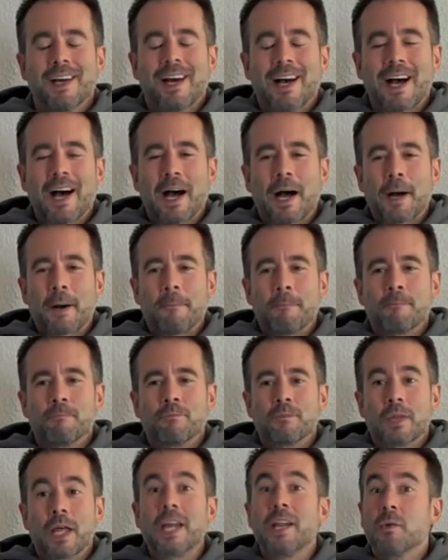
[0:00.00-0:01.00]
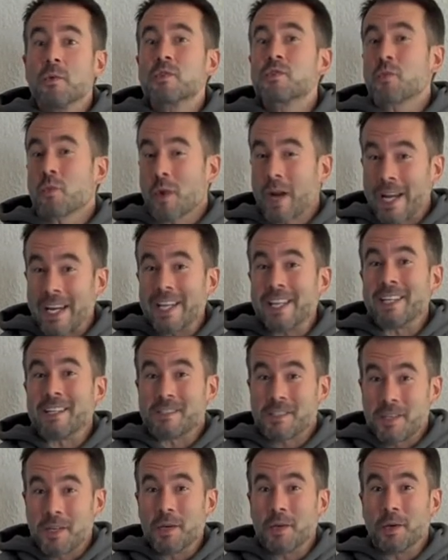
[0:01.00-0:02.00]
Um, and it was raining
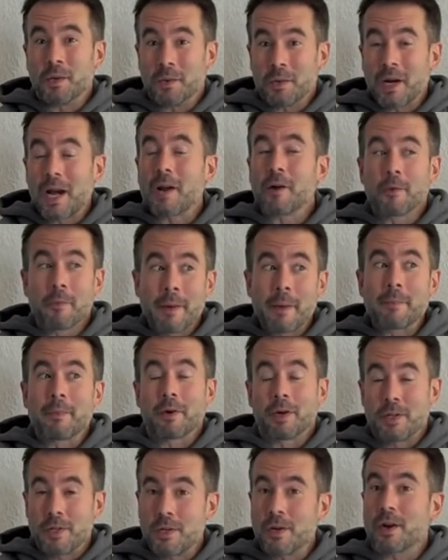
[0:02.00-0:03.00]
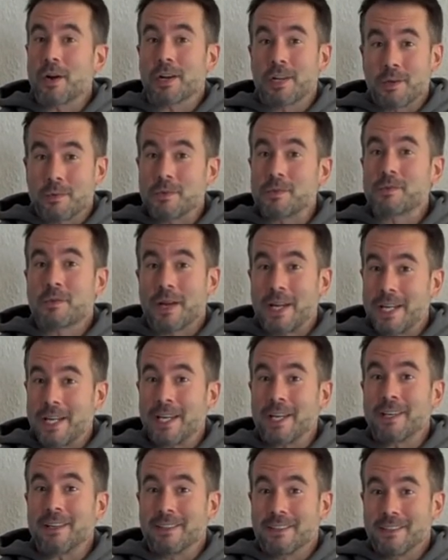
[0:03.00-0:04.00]
too. I remember in New York it was
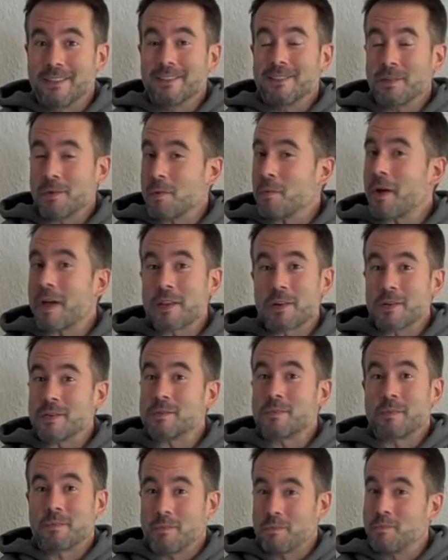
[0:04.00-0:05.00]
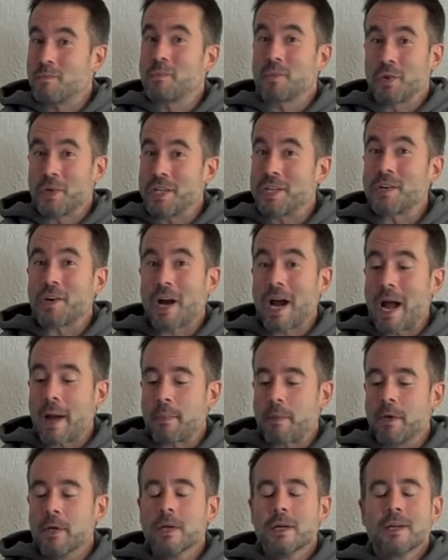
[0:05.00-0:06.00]
raining, so the weather is pretty crap.
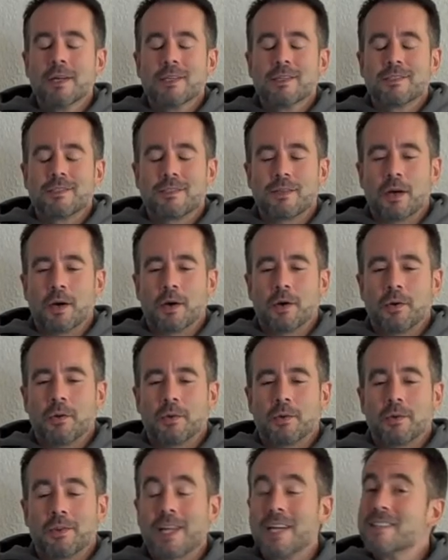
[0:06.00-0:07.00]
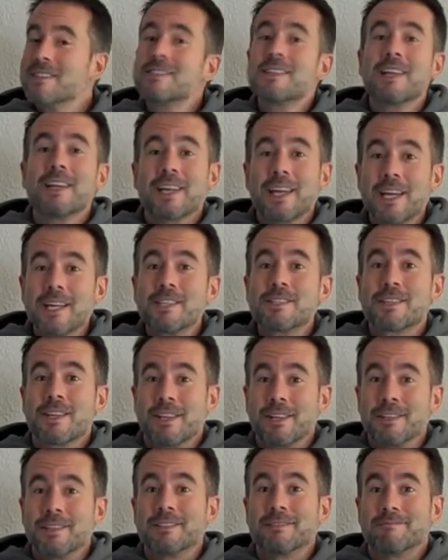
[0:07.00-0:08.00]
So that's dedication
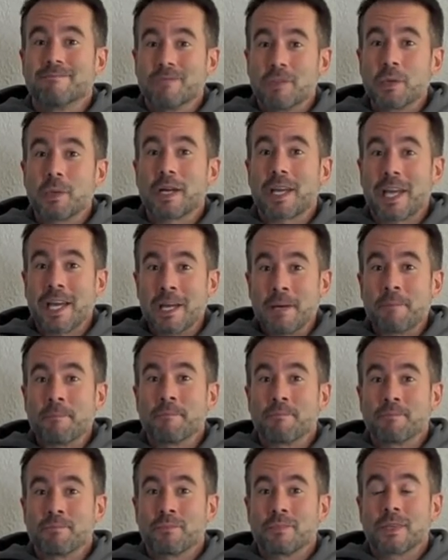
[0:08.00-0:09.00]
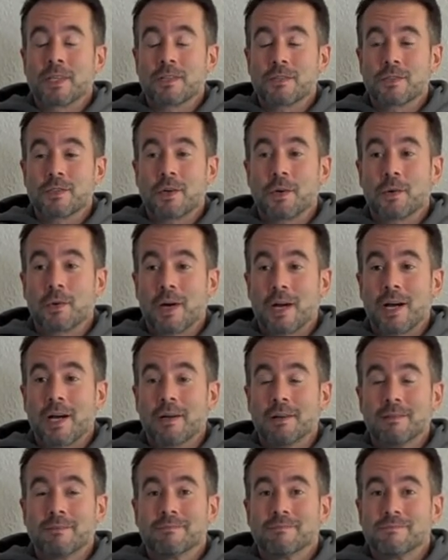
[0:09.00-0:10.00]
to a game. So, uh,
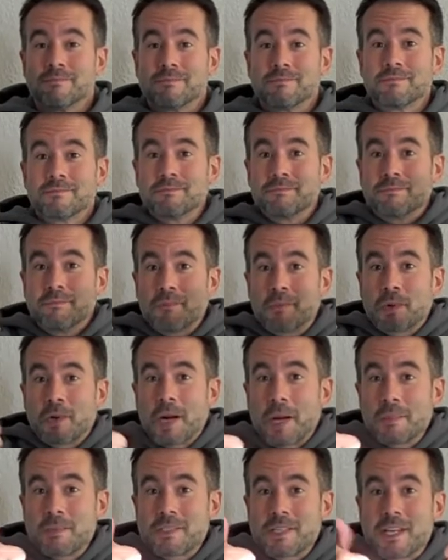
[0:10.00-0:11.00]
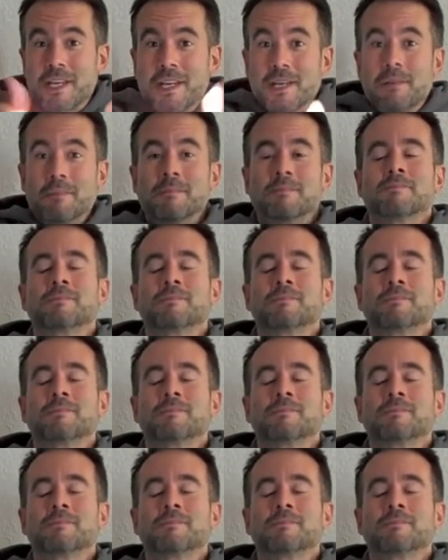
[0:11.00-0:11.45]
props to him.